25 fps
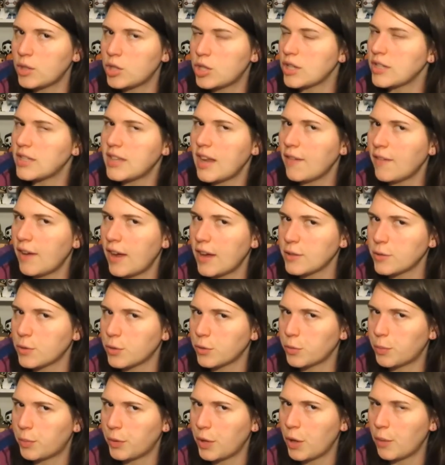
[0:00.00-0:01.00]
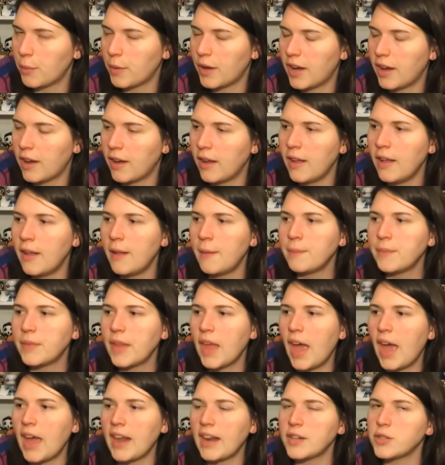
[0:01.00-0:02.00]
She doesn't have a high school diploma,
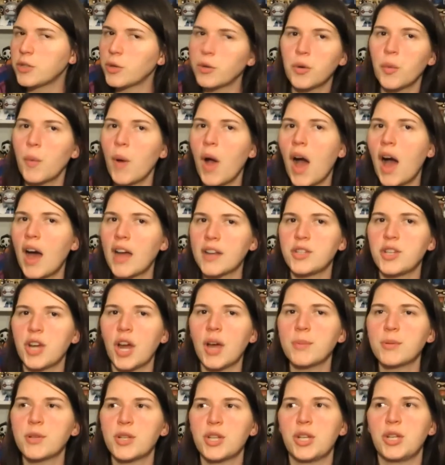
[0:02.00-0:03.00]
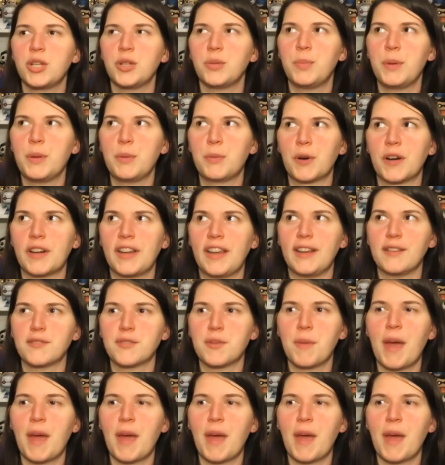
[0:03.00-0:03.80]
and I don't know what odd job she could be working.